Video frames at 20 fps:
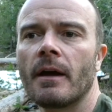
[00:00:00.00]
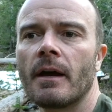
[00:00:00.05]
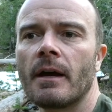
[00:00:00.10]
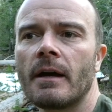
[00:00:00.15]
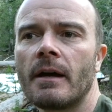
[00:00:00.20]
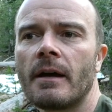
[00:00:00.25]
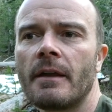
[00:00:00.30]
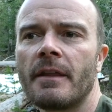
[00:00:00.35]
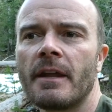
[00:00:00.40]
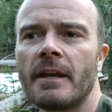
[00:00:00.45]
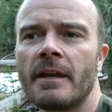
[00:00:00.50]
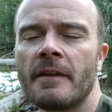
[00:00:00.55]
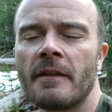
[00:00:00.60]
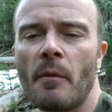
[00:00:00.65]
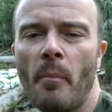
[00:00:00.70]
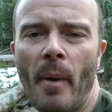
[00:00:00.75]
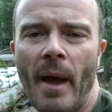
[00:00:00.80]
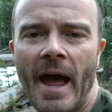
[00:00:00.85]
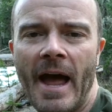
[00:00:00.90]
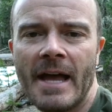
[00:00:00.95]
Uh, that in
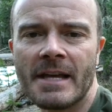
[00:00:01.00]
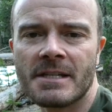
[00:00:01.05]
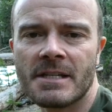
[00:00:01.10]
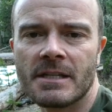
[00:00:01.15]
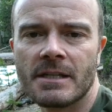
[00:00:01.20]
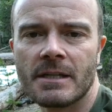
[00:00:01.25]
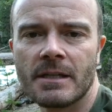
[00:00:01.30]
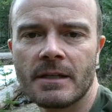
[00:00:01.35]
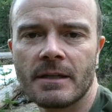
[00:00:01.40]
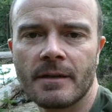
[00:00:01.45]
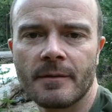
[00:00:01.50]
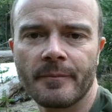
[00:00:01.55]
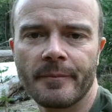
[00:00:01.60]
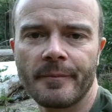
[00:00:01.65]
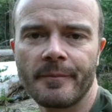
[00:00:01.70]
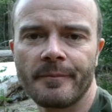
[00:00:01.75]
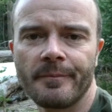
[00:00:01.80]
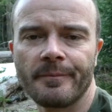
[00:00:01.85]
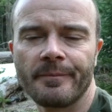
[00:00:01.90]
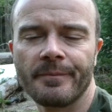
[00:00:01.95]
the past,
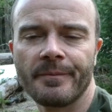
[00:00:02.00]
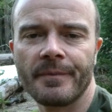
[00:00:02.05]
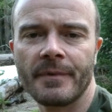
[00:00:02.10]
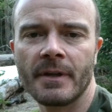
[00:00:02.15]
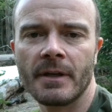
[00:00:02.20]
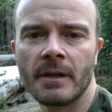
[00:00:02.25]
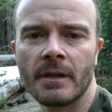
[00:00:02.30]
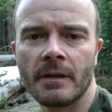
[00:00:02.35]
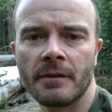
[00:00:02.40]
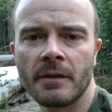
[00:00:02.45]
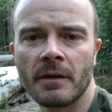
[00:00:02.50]
the,